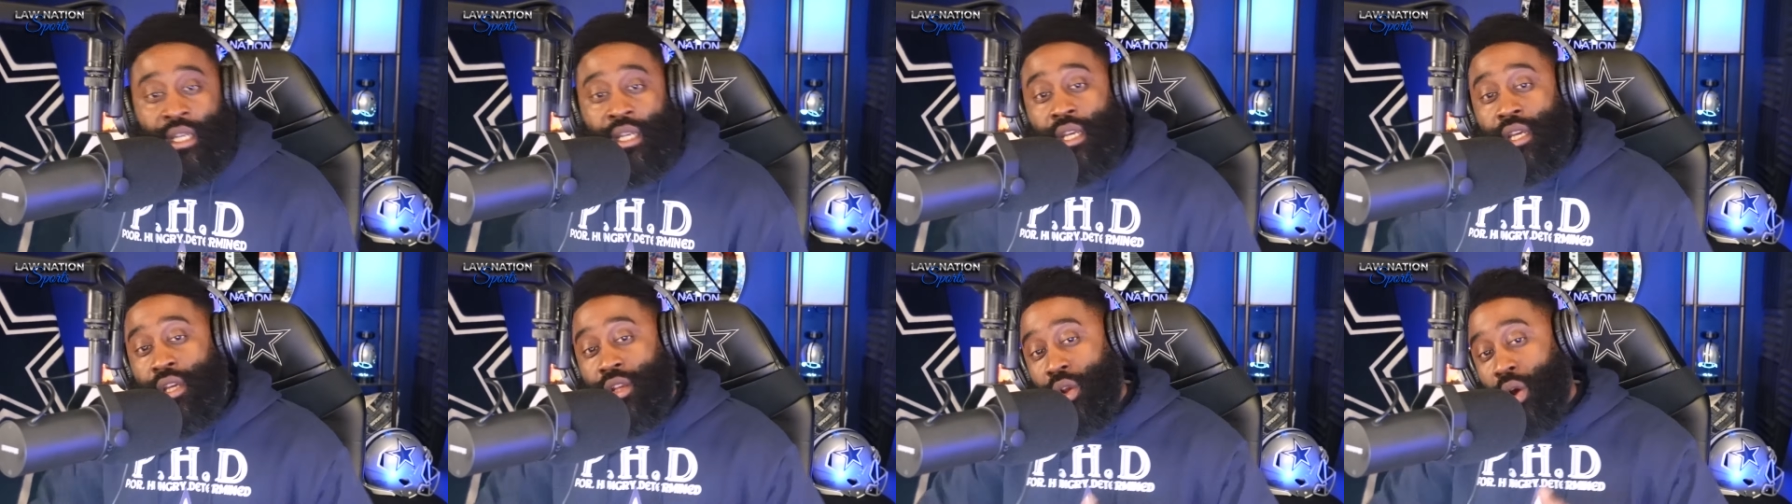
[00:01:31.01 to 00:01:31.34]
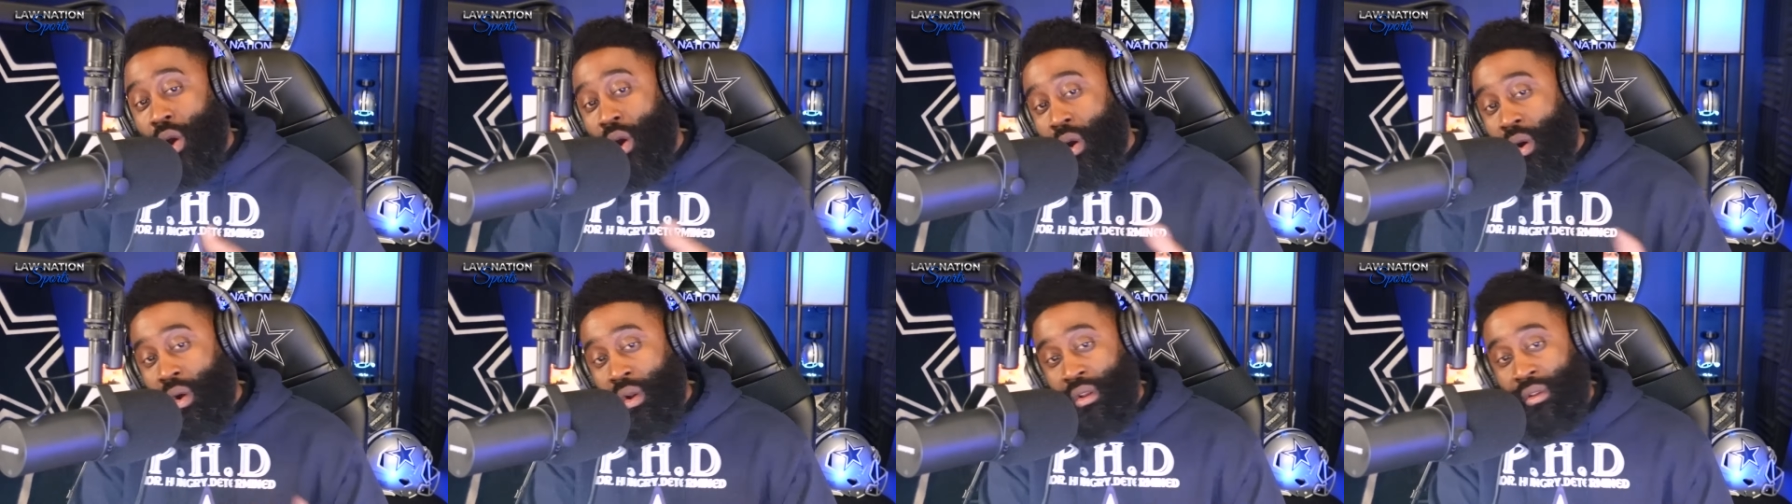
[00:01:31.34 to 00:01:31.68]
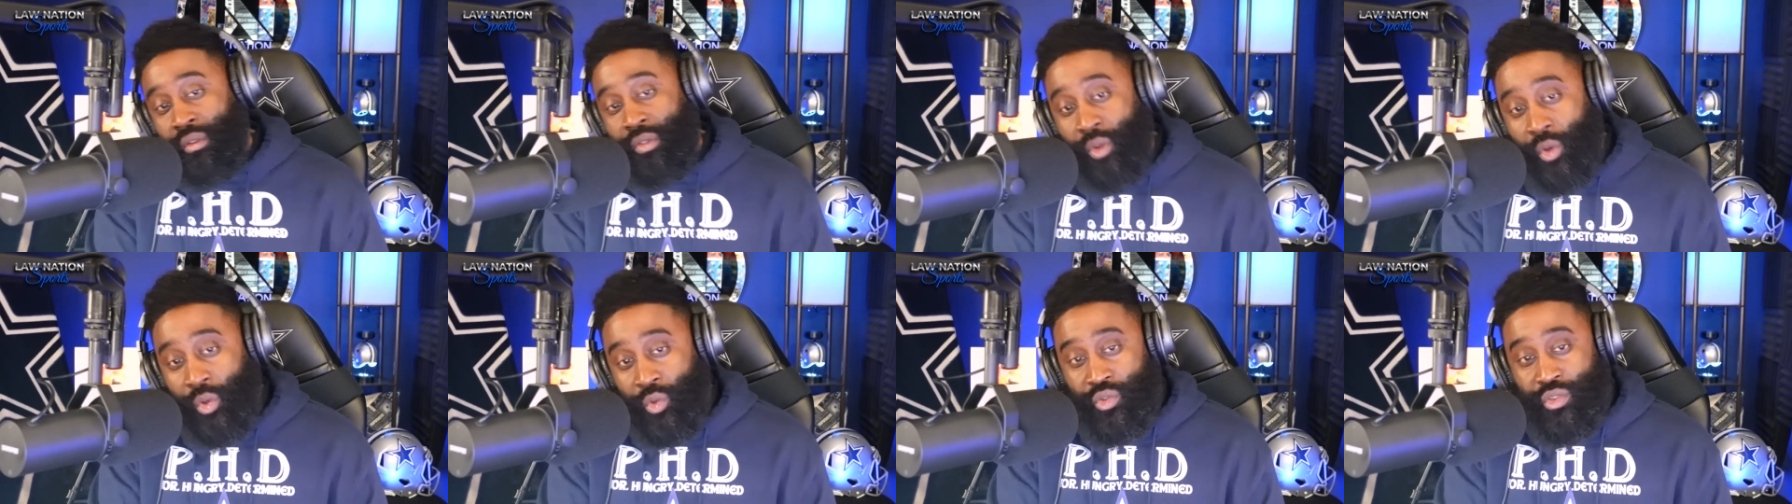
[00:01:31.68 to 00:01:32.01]
And all of
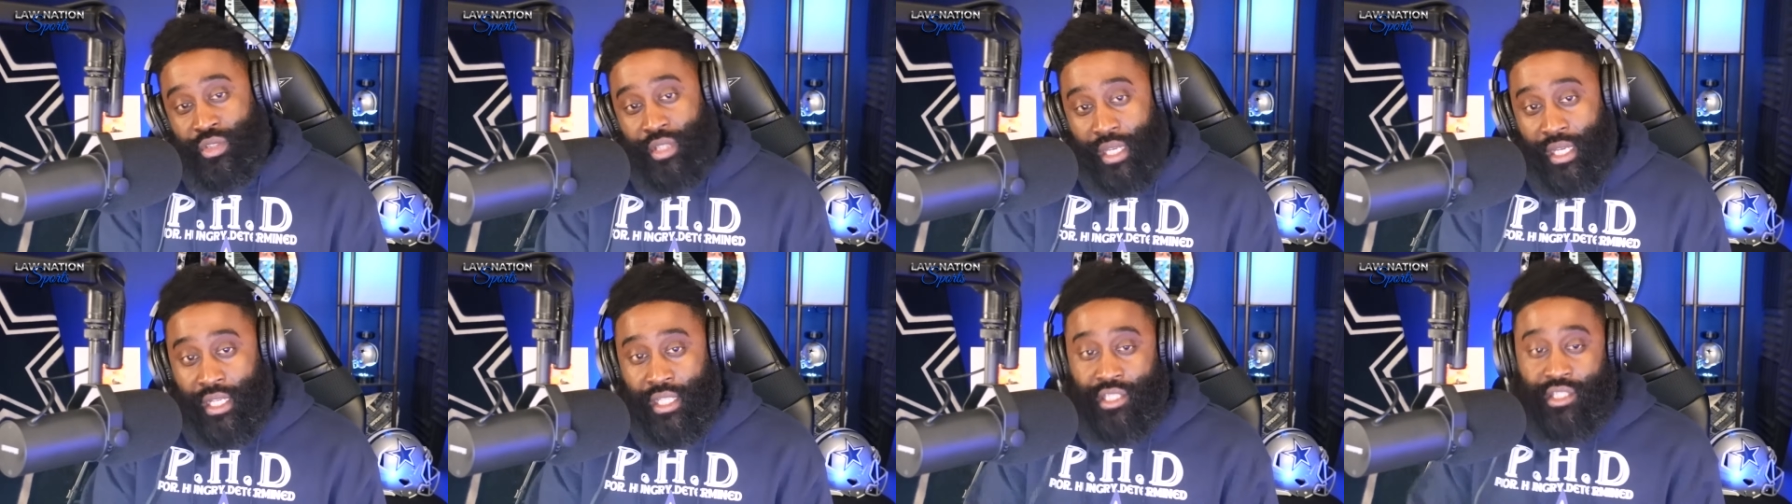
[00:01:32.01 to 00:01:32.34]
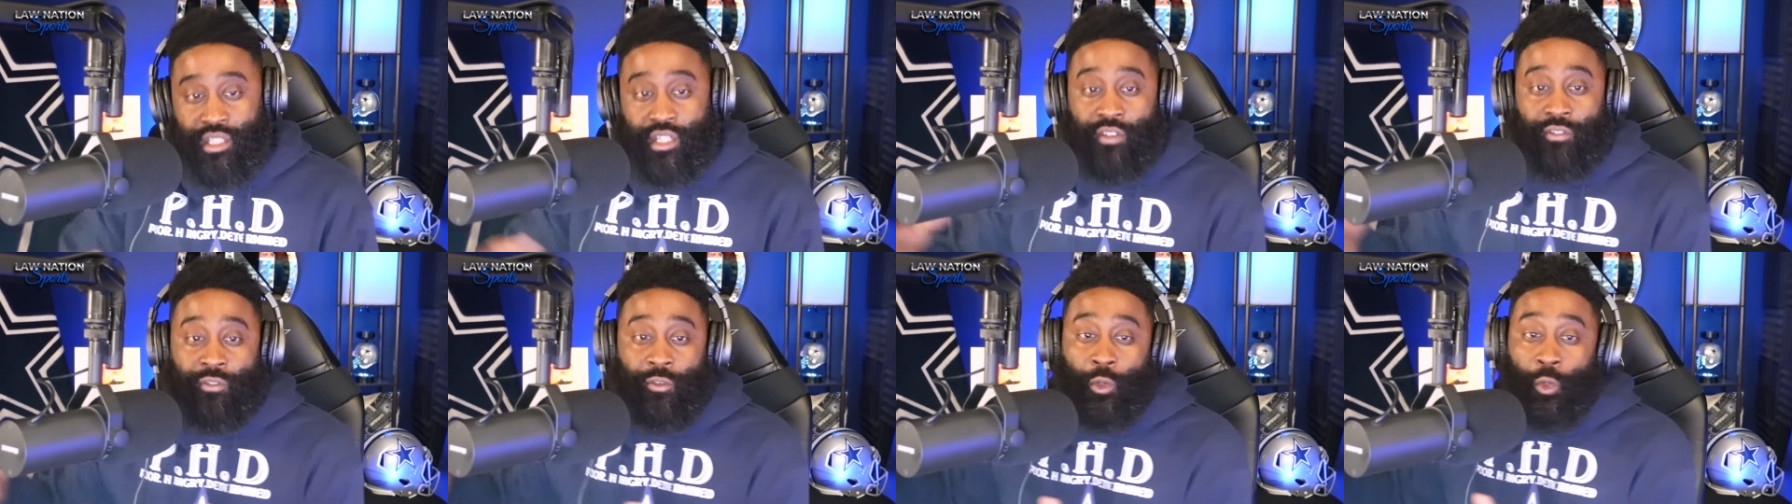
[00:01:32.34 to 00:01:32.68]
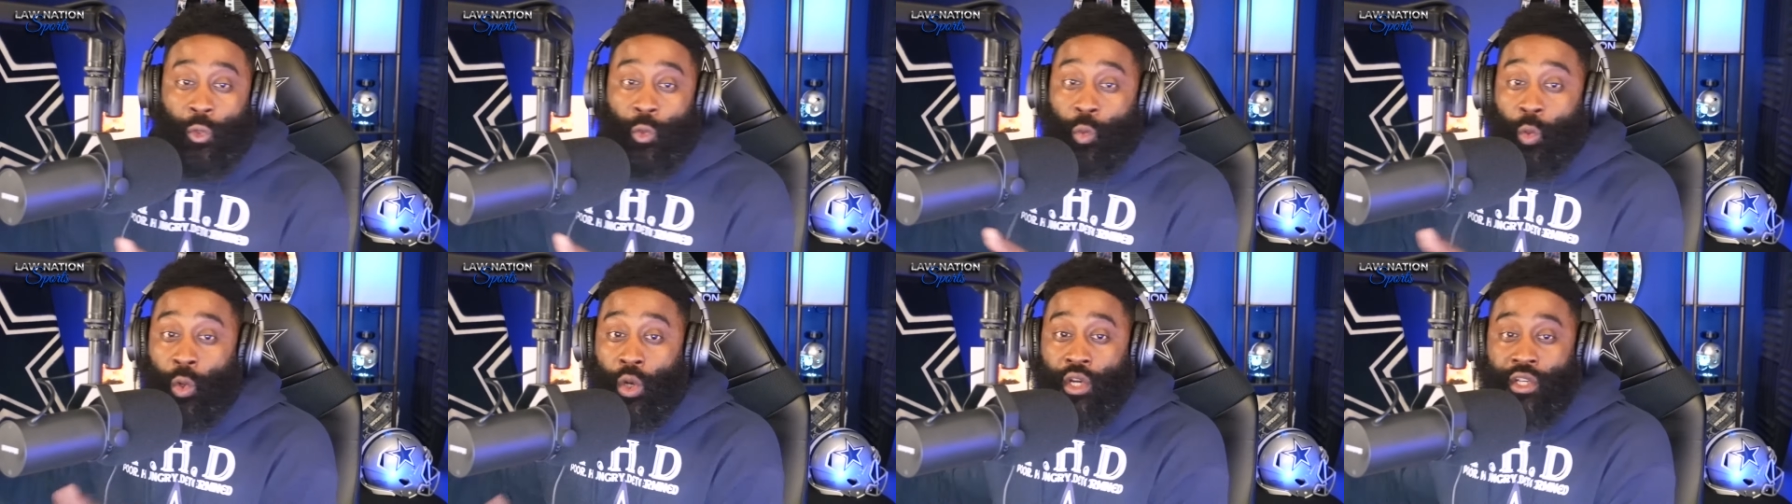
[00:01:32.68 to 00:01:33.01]
those things, if
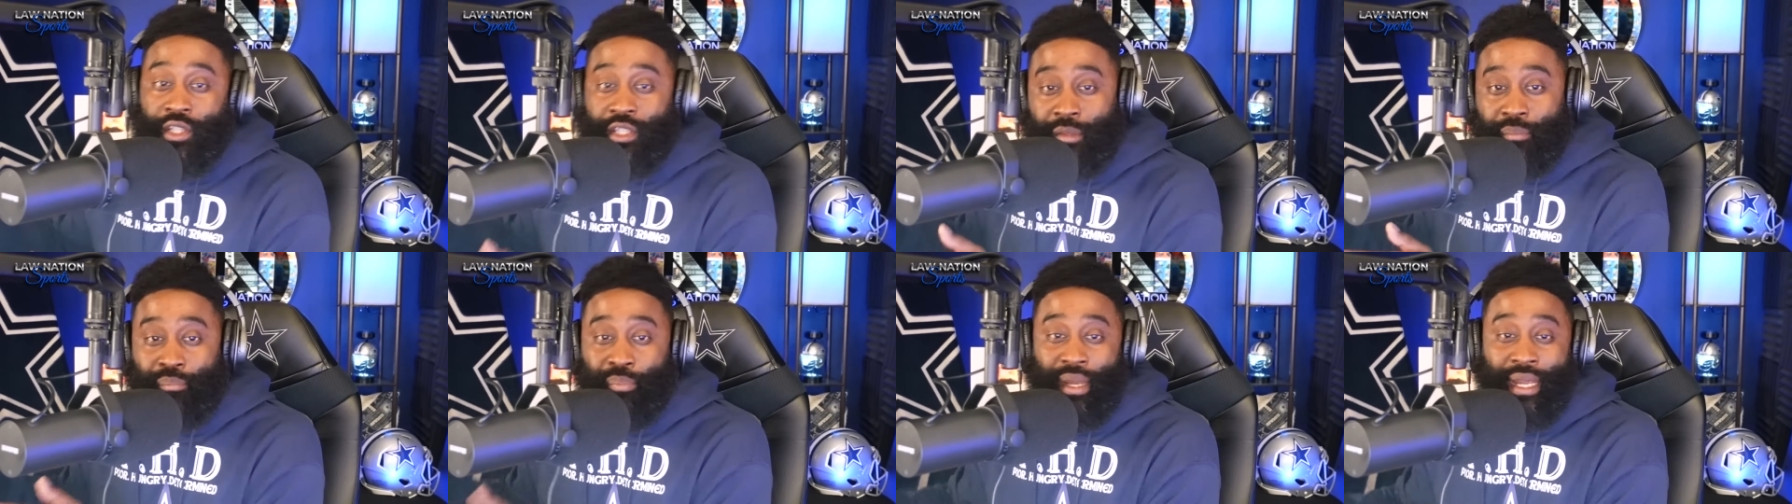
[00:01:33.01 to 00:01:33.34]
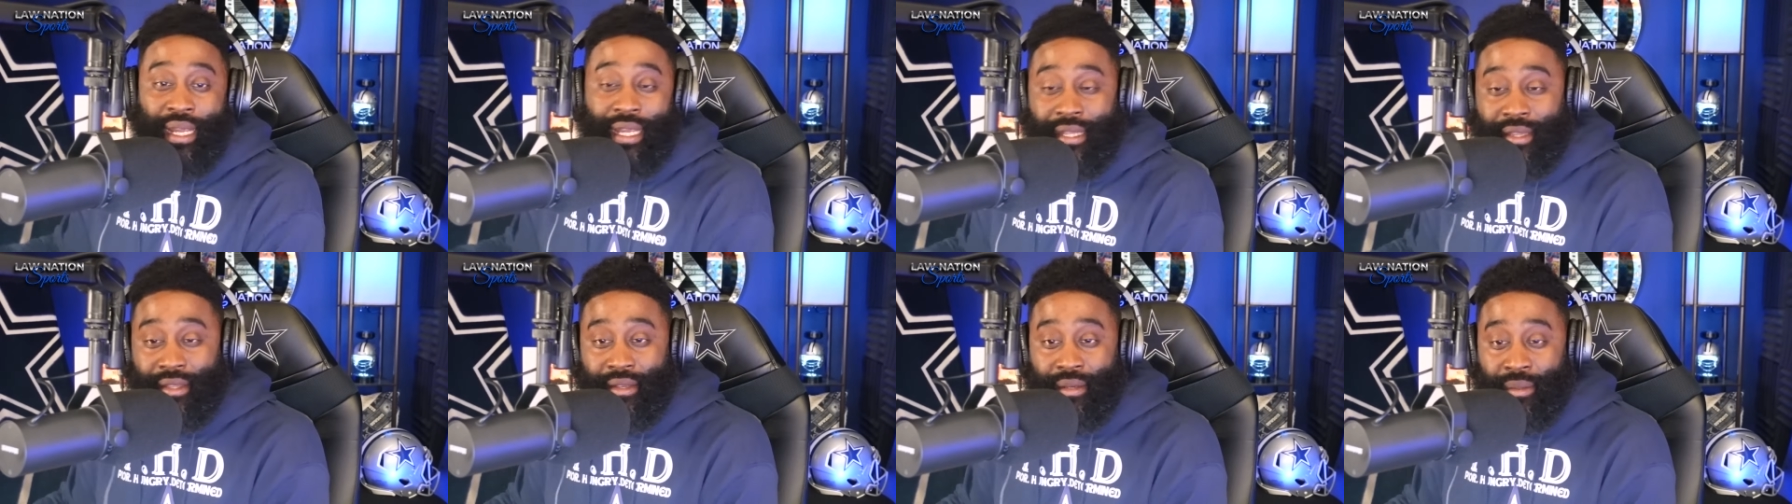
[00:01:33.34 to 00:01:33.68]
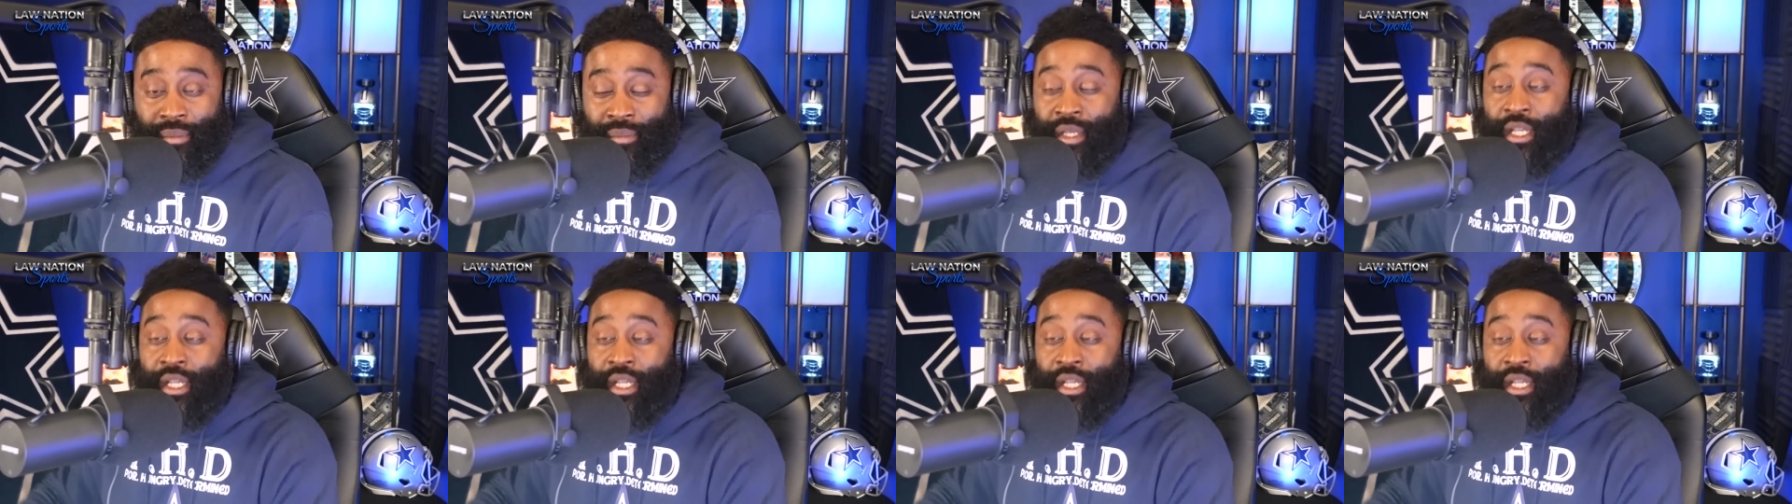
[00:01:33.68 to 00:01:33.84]
you were to pay them